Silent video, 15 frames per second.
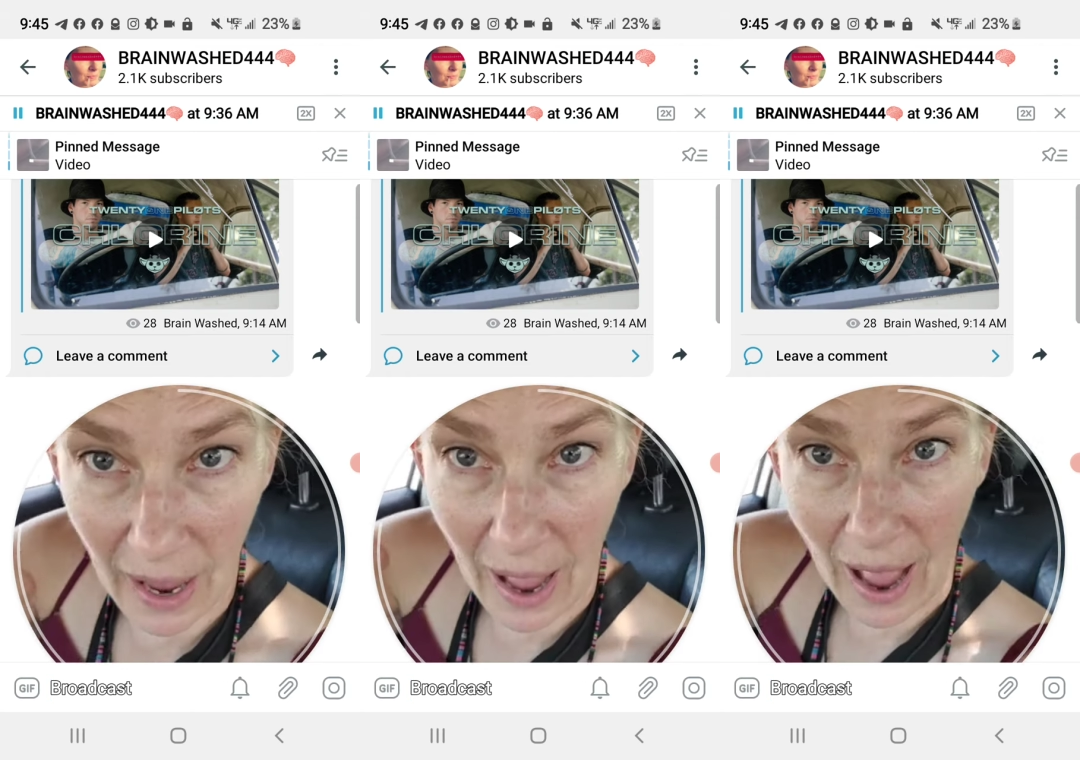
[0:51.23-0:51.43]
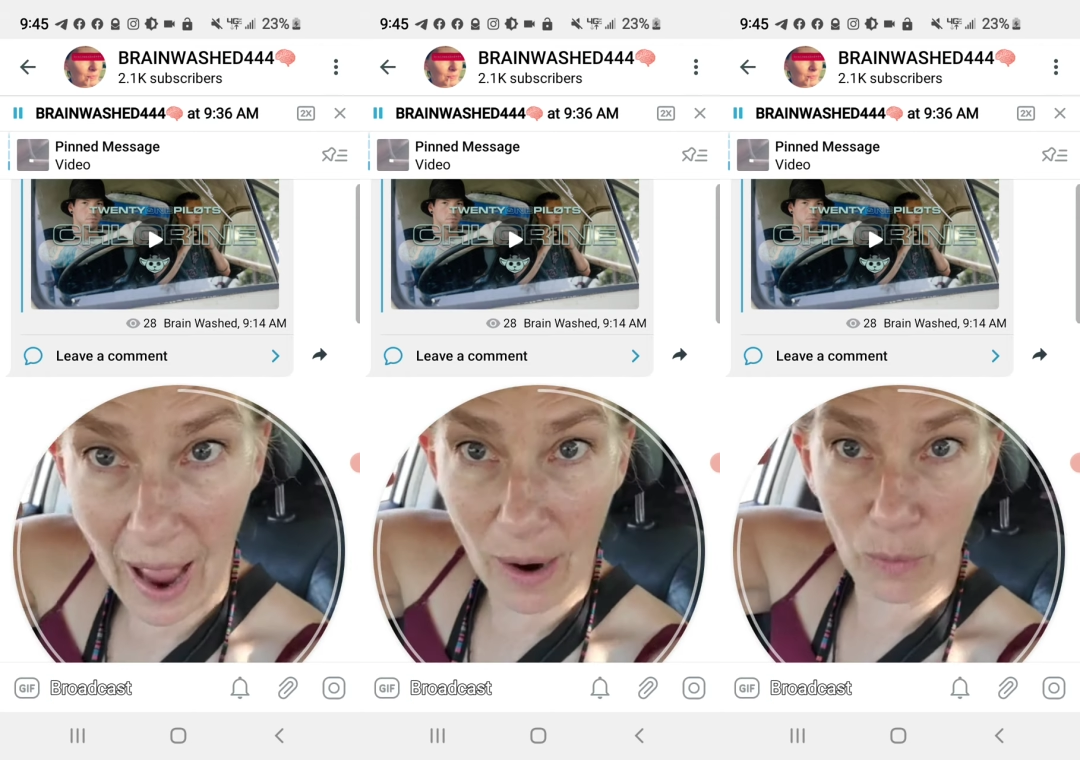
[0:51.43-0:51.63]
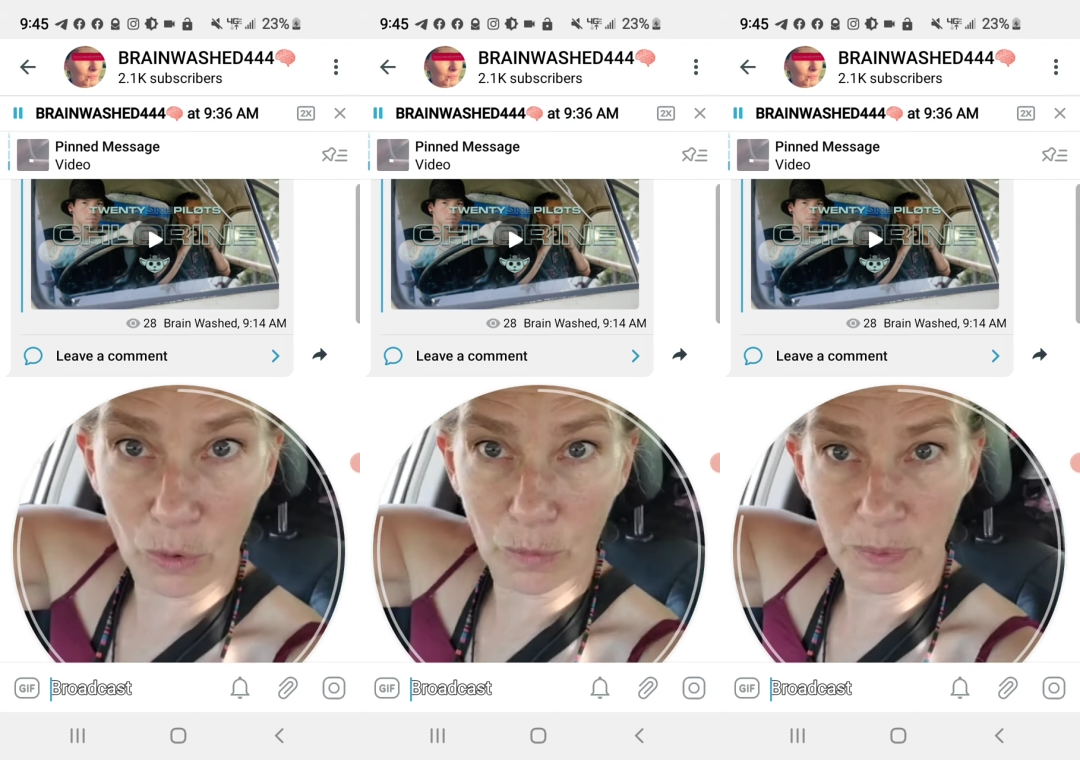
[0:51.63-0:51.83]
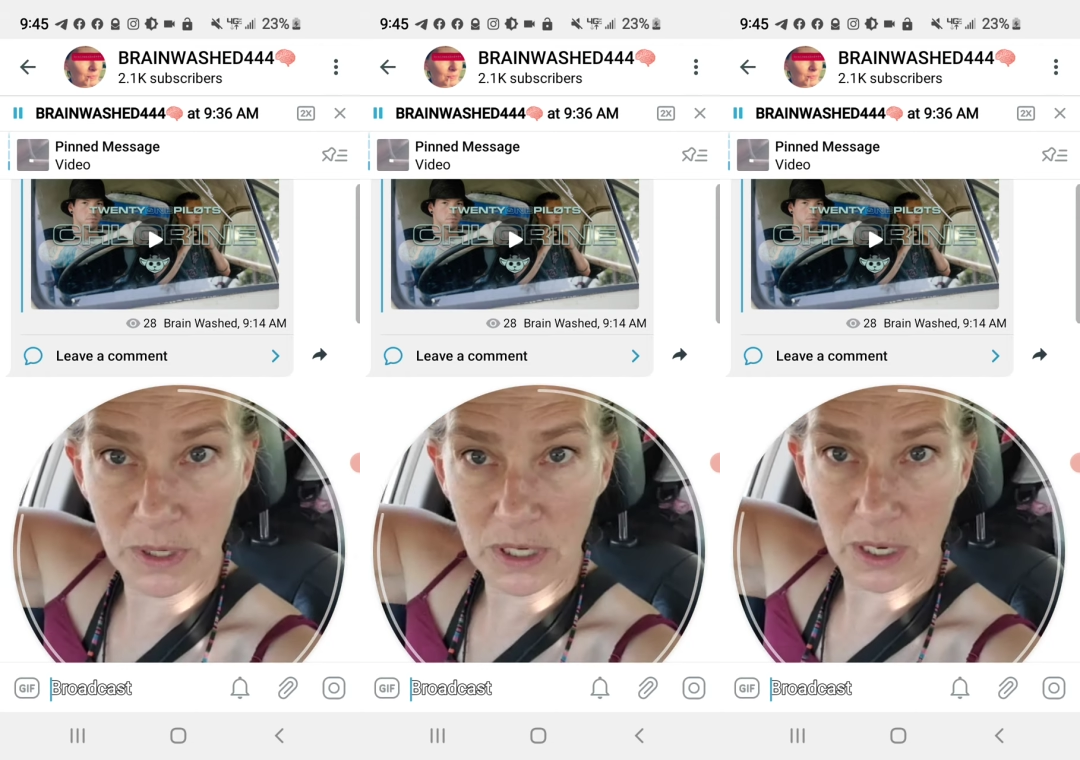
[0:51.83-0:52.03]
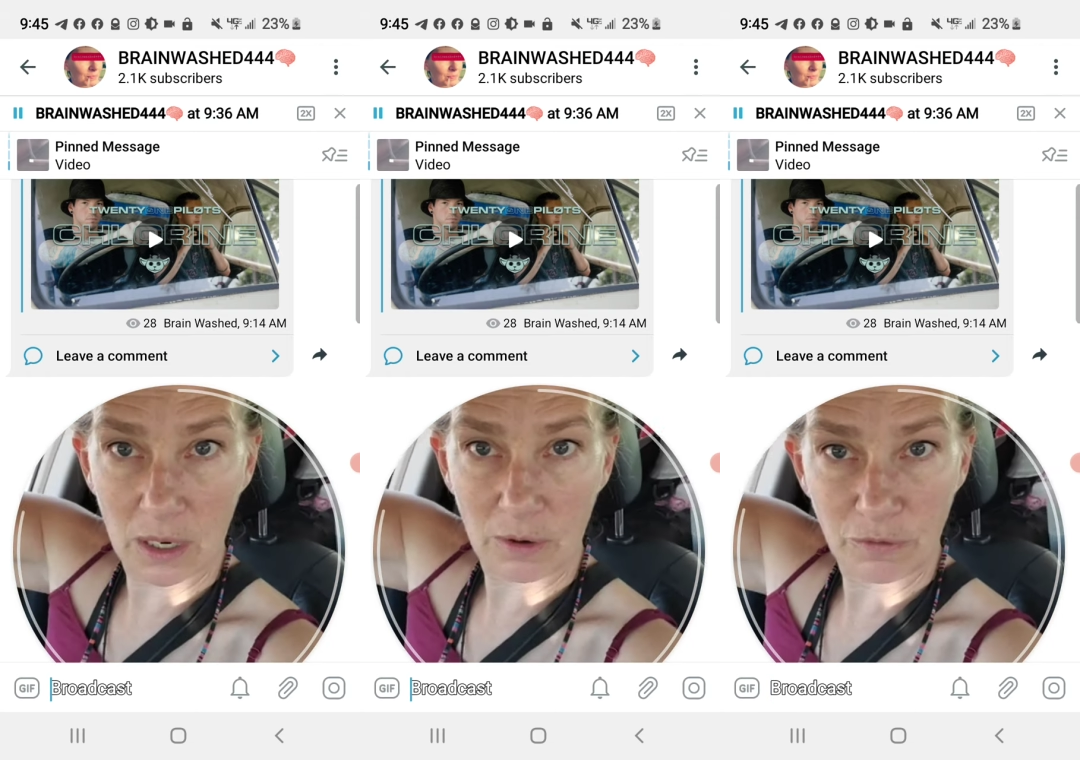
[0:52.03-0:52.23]
and I would
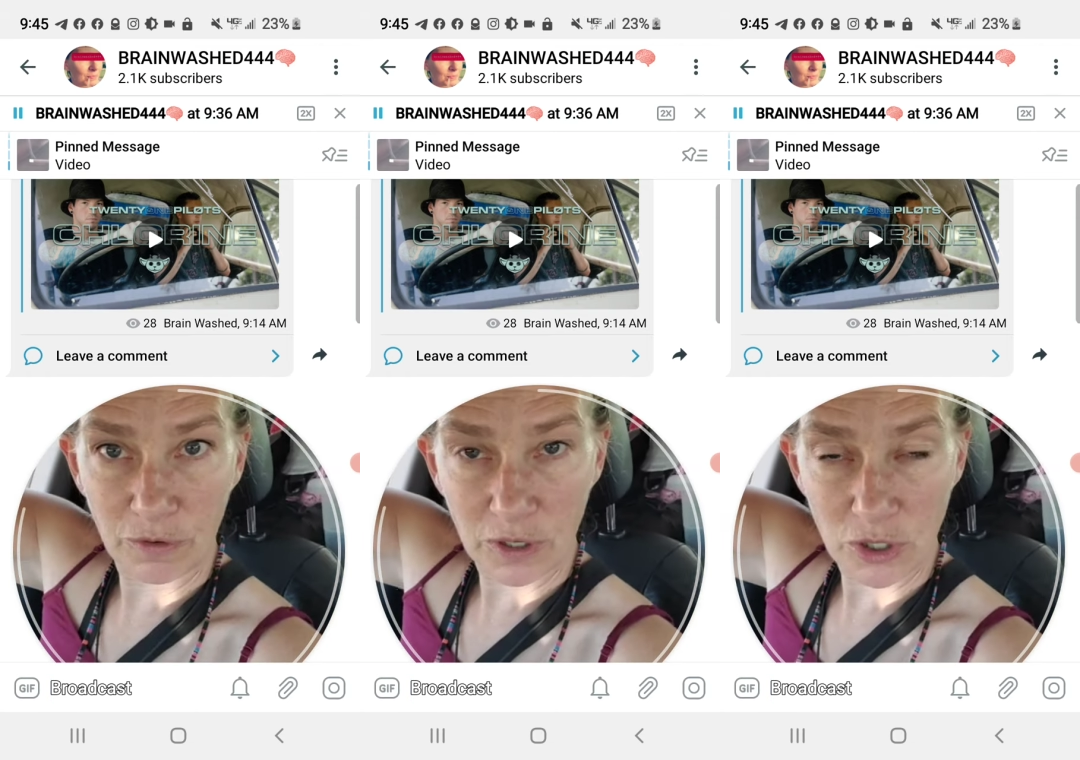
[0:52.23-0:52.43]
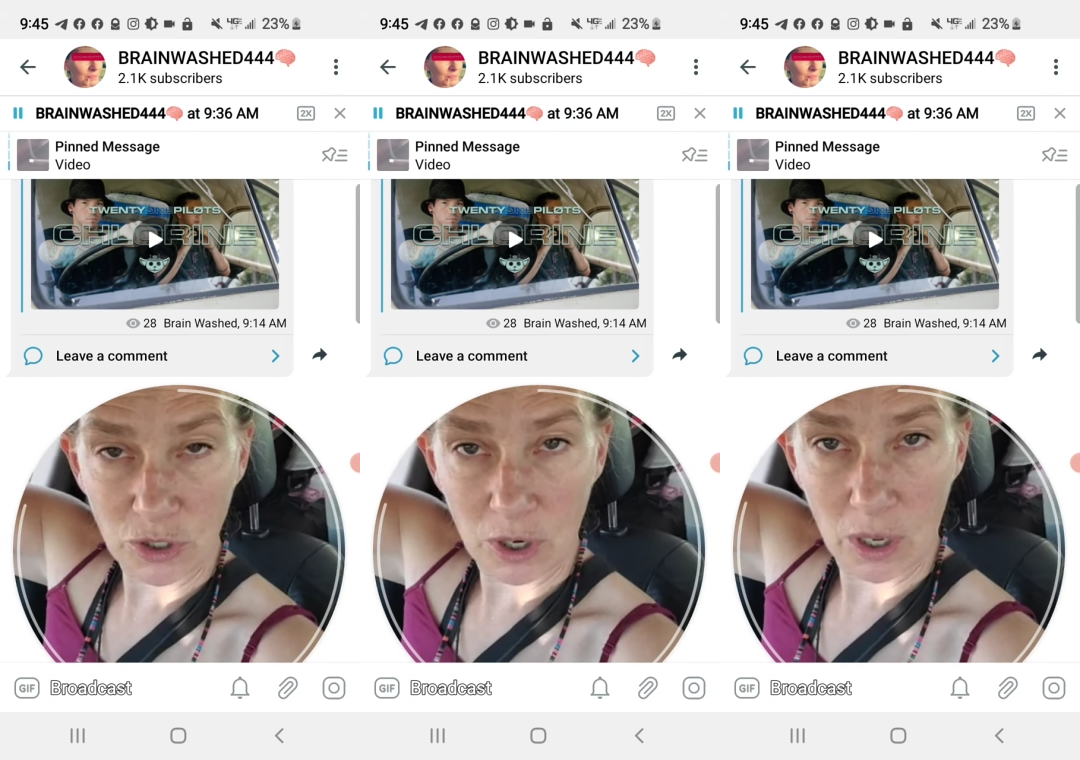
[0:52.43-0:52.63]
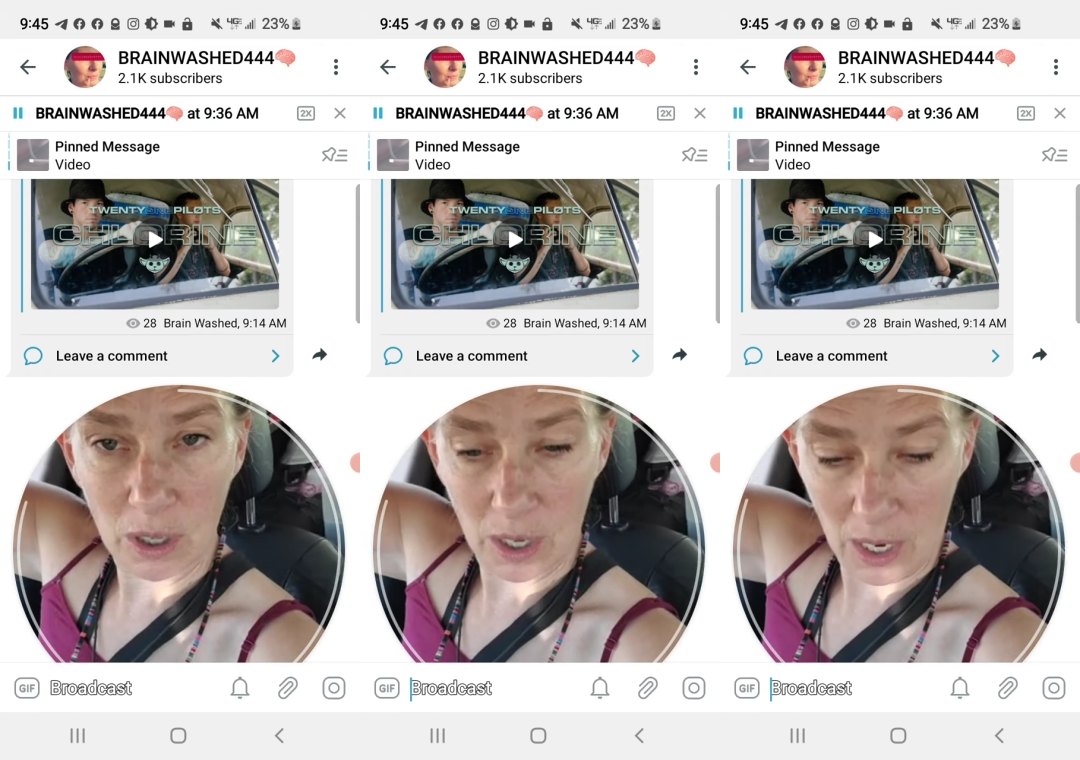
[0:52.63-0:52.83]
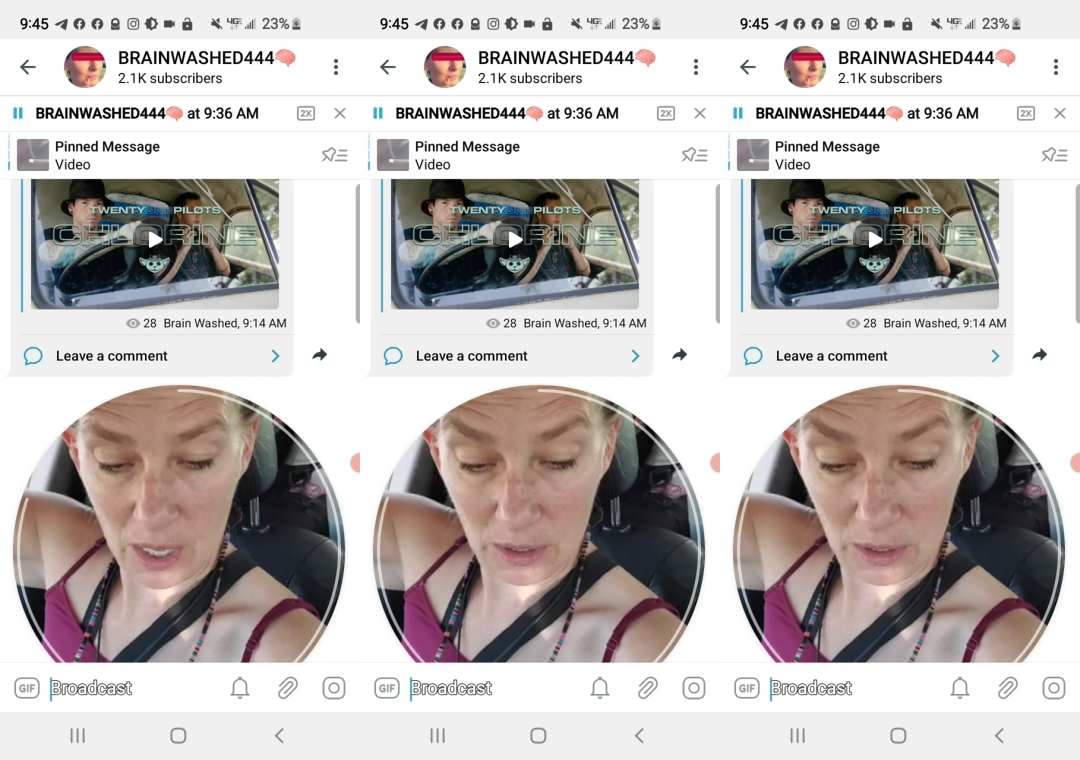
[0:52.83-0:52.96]
be 10 feet tall.